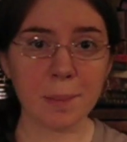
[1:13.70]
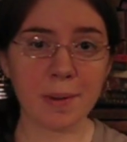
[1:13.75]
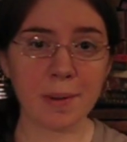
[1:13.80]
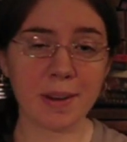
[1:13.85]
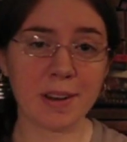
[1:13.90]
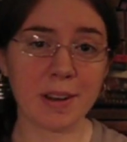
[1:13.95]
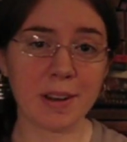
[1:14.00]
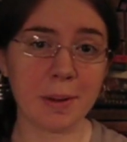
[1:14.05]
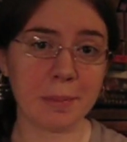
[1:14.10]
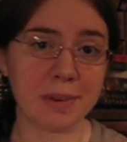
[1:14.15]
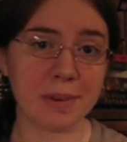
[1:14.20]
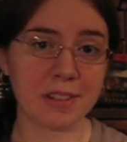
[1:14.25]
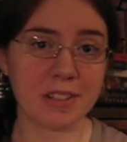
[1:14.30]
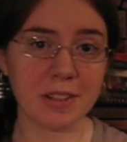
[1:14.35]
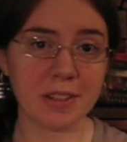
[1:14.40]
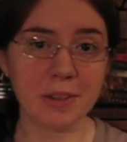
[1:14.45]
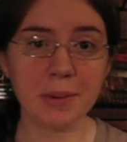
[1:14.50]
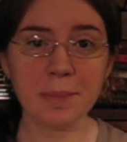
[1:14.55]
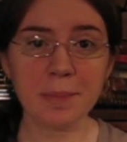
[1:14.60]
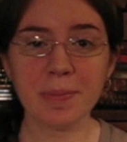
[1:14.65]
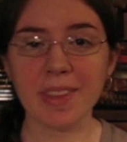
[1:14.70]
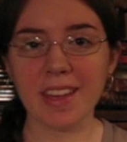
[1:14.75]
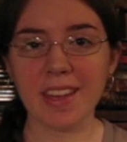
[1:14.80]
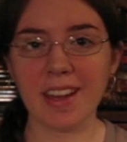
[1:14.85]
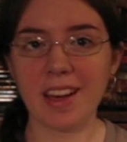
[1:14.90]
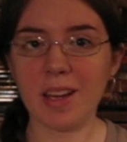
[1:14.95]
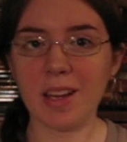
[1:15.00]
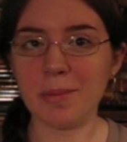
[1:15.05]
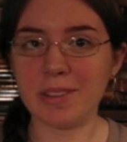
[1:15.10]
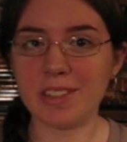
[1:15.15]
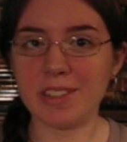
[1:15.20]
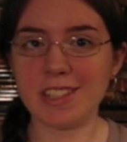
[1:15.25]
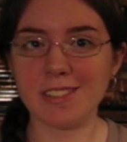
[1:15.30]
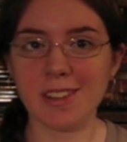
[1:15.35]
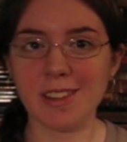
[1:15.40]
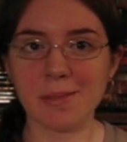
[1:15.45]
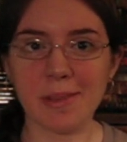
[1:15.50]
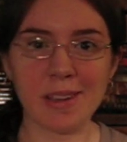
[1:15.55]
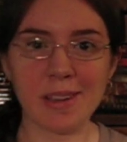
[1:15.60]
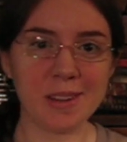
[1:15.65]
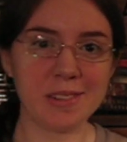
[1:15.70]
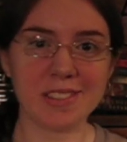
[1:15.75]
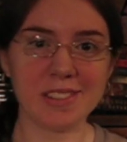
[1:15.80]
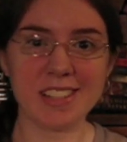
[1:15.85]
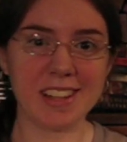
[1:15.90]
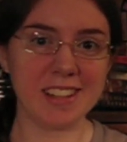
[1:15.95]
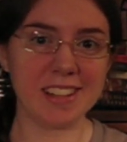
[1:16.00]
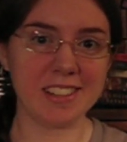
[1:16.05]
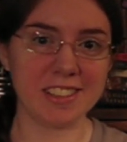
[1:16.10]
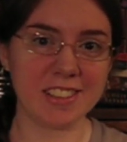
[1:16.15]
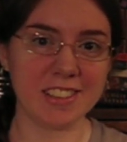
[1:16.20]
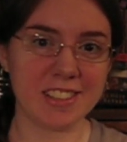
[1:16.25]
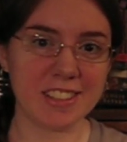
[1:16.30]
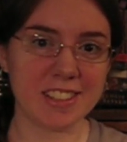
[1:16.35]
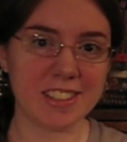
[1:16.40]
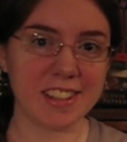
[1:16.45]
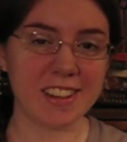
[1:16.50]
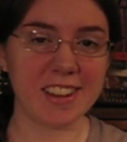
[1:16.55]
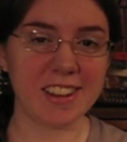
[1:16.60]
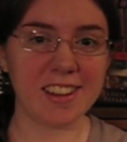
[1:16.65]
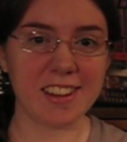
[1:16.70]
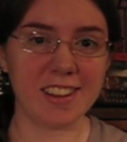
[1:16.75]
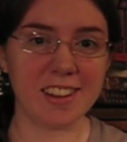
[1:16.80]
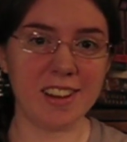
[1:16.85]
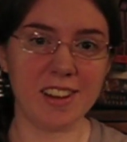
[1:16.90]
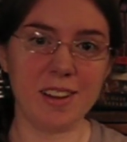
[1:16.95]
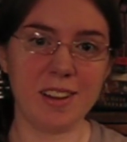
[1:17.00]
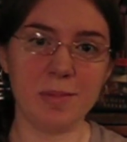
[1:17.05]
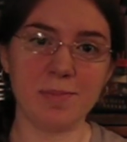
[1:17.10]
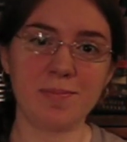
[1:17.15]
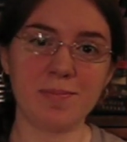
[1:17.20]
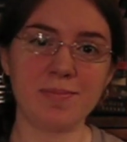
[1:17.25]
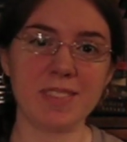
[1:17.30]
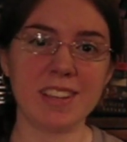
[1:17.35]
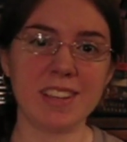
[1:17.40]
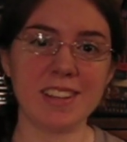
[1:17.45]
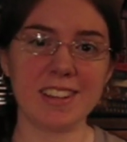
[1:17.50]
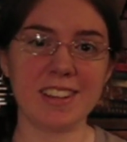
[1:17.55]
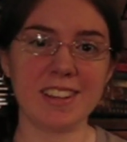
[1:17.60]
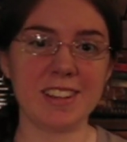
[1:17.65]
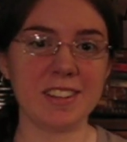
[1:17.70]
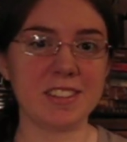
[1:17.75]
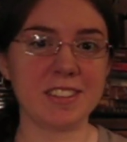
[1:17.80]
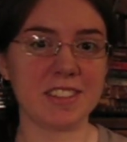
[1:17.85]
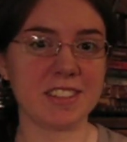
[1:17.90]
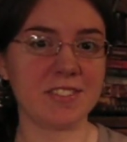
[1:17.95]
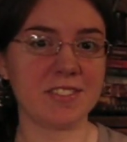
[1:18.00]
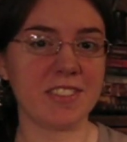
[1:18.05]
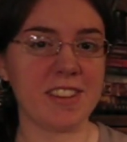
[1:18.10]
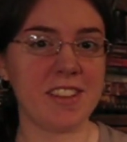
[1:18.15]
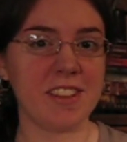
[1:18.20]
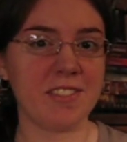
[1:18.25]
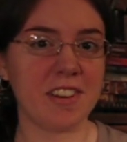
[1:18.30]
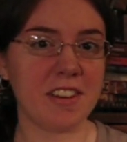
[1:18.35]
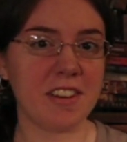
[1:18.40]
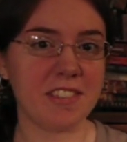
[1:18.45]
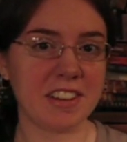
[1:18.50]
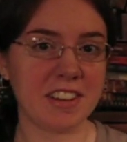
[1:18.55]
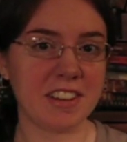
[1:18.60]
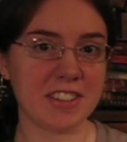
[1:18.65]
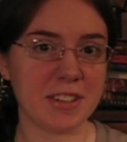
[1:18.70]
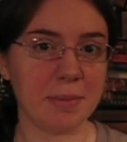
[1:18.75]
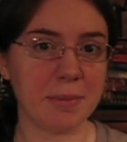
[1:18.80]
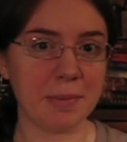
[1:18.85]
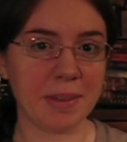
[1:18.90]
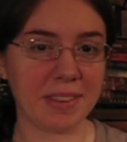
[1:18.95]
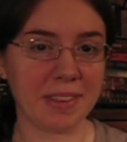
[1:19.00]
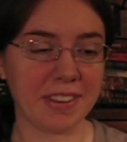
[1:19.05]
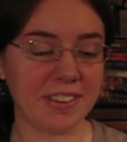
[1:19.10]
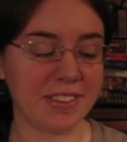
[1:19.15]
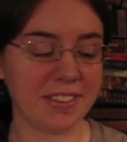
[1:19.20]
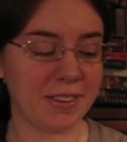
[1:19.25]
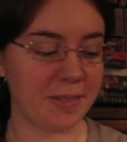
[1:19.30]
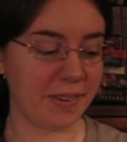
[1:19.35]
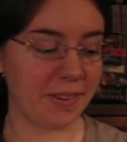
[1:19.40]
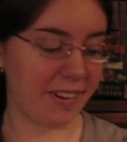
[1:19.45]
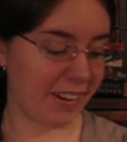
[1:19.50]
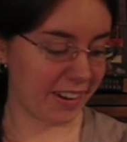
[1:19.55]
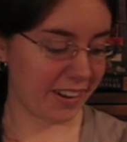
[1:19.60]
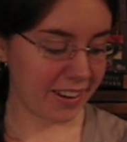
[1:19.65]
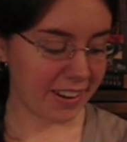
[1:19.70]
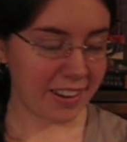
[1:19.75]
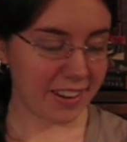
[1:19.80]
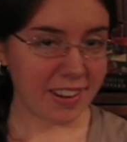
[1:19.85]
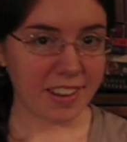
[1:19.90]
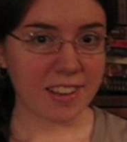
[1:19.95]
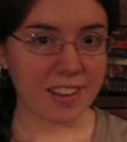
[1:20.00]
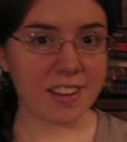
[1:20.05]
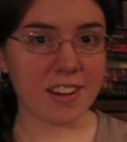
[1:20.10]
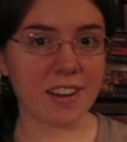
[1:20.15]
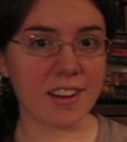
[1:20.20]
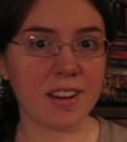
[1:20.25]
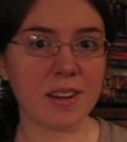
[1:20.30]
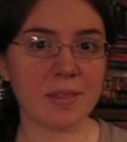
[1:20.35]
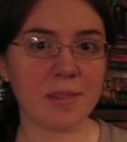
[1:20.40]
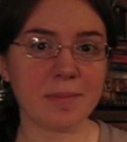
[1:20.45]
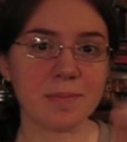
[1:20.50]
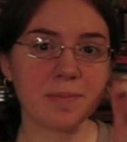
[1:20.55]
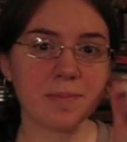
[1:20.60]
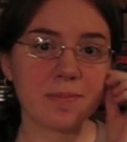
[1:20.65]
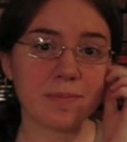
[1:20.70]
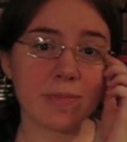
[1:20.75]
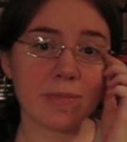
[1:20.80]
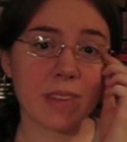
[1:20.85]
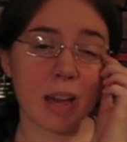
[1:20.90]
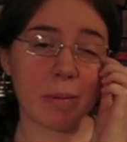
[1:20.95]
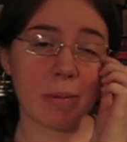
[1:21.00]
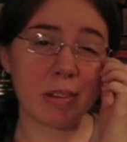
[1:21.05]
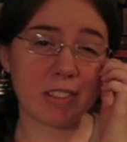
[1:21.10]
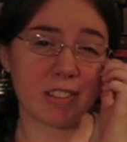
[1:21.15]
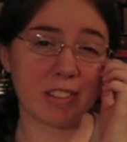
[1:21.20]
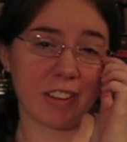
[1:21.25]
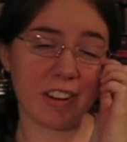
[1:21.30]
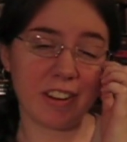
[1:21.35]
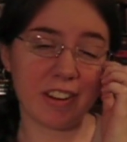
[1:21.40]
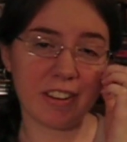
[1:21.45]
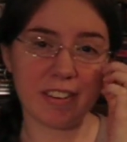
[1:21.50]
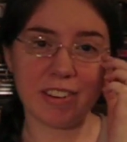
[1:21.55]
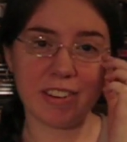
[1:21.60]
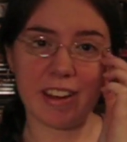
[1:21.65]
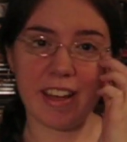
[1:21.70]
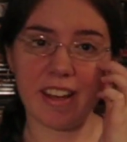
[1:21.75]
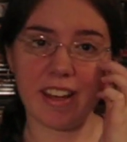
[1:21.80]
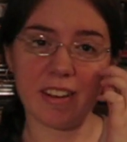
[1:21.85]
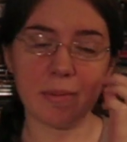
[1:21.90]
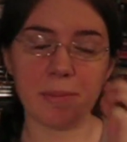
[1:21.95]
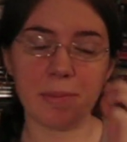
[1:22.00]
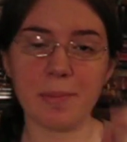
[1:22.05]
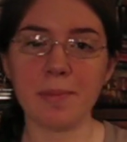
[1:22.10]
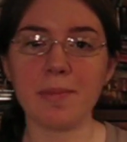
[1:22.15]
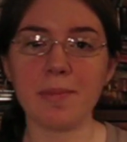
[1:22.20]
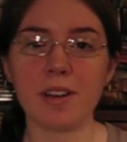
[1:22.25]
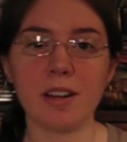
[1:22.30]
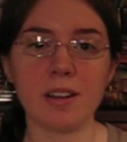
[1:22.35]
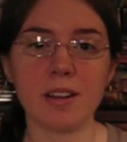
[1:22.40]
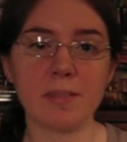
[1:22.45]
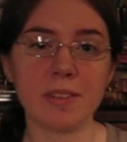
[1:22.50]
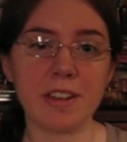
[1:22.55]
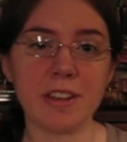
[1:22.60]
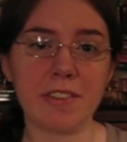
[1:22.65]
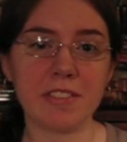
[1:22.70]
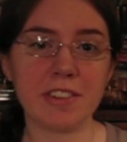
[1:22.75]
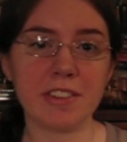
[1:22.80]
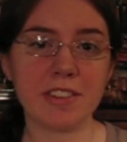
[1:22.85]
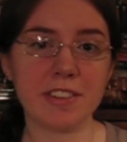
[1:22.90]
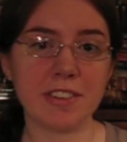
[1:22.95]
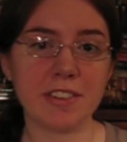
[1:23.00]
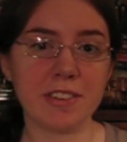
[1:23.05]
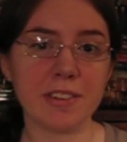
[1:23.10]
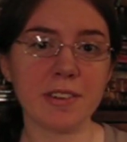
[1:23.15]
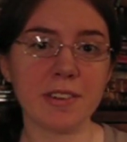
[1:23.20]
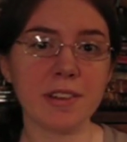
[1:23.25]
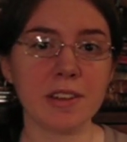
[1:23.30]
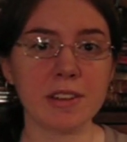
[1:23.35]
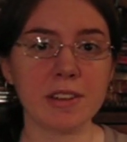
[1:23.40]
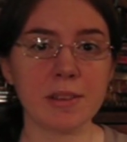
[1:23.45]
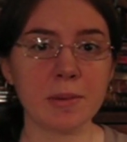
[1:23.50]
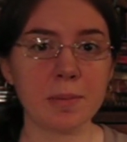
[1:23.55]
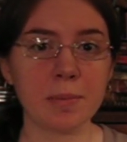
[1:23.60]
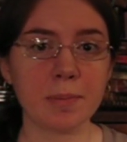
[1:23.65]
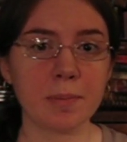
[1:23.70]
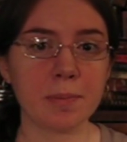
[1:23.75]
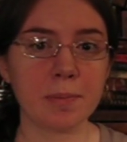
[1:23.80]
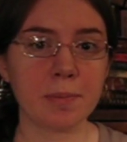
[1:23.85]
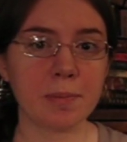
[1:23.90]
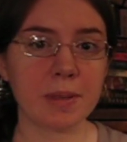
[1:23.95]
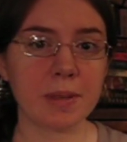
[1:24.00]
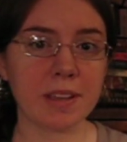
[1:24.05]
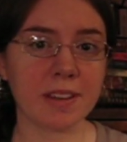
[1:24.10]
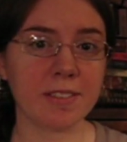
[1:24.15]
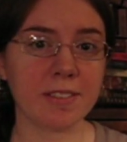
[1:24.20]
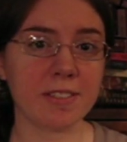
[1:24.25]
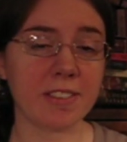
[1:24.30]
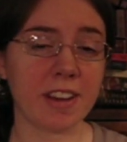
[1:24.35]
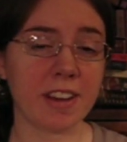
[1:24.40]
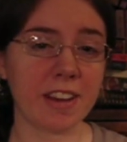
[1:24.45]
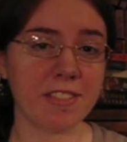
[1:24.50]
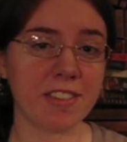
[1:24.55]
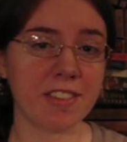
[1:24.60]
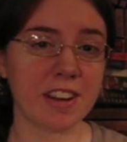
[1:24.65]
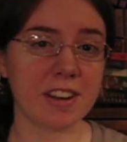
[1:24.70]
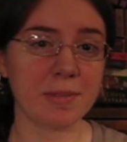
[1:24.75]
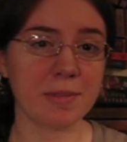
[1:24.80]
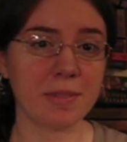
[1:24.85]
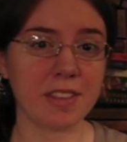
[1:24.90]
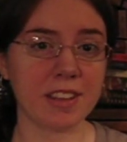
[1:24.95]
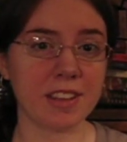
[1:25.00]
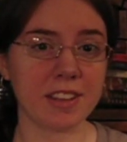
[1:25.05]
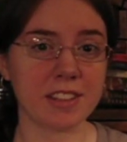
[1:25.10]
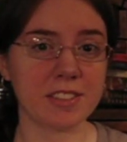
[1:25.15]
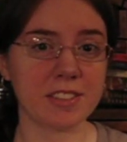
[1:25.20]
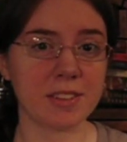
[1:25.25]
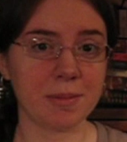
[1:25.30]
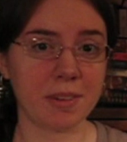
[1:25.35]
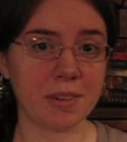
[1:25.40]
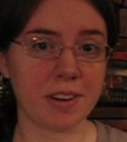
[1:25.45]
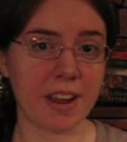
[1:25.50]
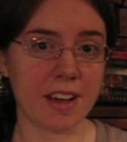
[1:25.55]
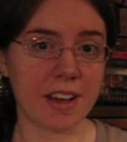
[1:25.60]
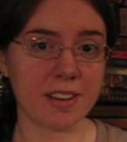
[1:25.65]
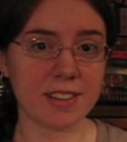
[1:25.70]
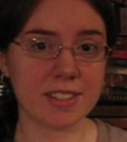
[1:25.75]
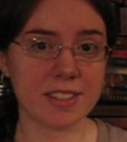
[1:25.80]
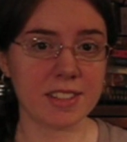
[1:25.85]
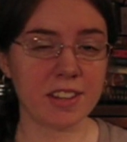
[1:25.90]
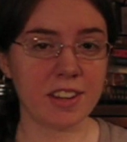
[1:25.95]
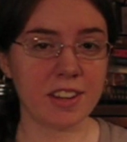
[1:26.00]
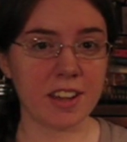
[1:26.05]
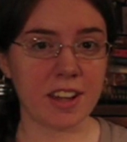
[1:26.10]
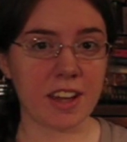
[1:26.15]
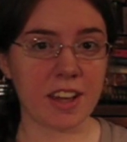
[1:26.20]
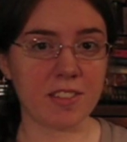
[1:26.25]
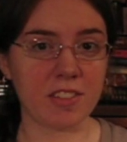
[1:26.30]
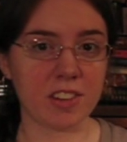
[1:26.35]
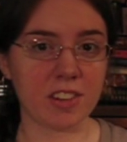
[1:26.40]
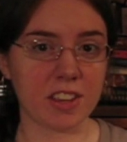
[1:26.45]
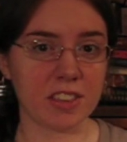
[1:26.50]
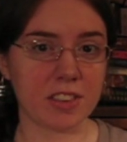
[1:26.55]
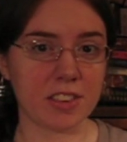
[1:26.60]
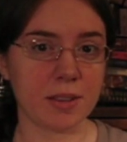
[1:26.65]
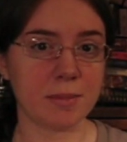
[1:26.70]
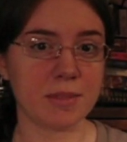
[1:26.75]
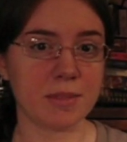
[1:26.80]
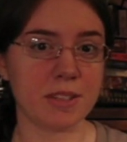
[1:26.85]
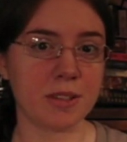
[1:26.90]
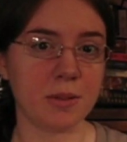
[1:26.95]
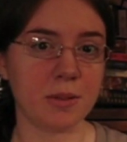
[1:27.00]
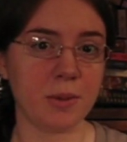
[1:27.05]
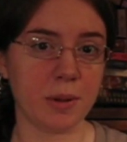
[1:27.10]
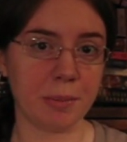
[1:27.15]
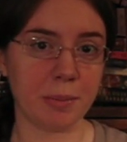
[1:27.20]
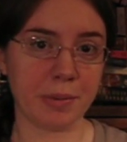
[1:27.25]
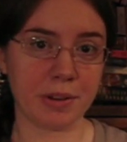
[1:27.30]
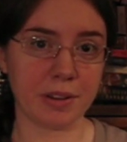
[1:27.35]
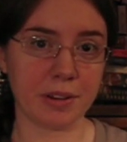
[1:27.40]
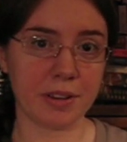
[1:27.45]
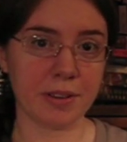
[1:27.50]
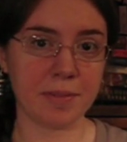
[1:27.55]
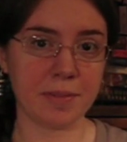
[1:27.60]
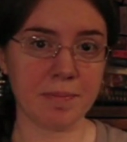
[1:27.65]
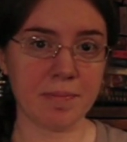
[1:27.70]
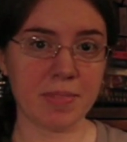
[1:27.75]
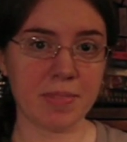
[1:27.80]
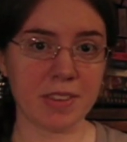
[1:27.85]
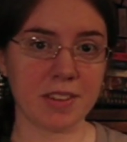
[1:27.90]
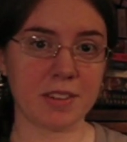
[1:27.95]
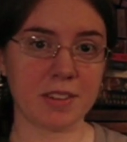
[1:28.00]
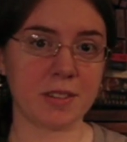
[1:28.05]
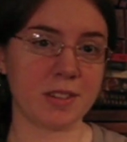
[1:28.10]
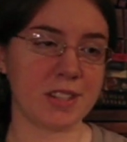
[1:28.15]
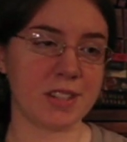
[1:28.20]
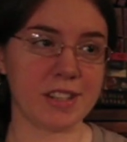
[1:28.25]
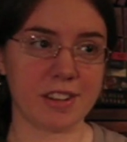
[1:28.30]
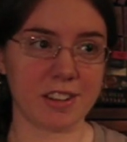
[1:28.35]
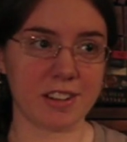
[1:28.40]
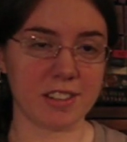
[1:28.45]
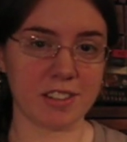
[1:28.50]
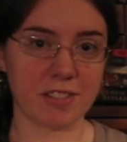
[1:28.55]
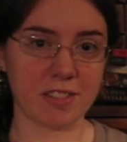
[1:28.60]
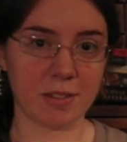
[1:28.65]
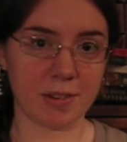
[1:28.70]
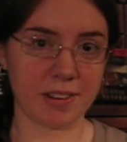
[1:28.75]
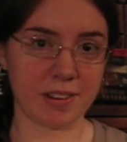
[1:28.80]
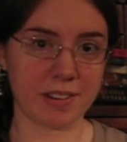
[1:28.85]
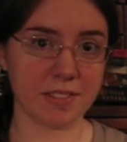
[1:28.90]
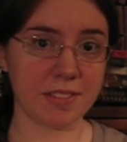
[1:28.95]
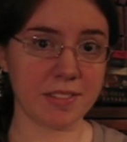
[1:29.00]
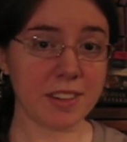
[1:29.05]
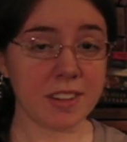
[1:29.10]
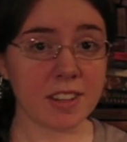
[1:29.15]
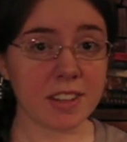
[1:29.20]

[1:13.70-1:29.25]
Part number two, I'm issuing my own challenge. Um, it doesn't involve any jumping though, don't worry. Um, I'm also going to do it now. Um, you have to pick five random things from your house and relate them to one book or series if you want.